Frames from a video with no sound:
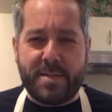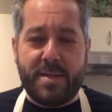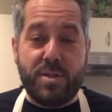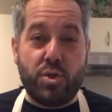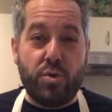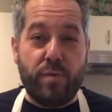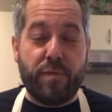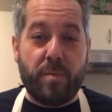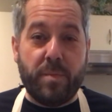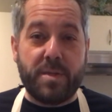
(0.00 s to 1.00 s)
these two
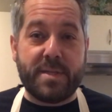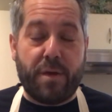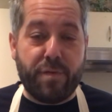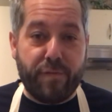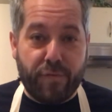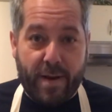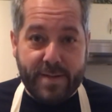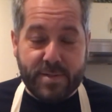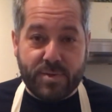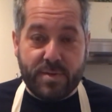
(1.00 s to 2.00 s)
from the south of
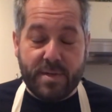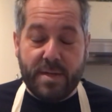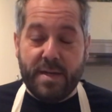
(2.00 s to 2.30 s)
France,